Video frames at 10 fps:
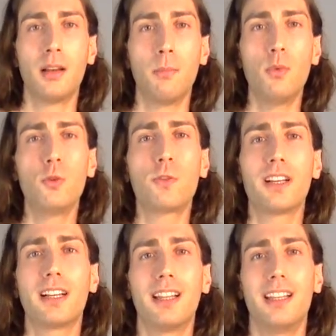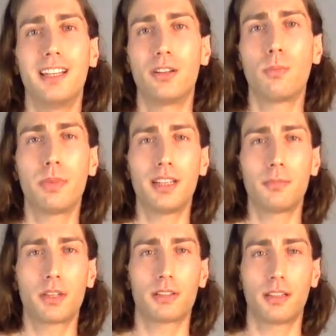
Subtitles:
moving a little bit because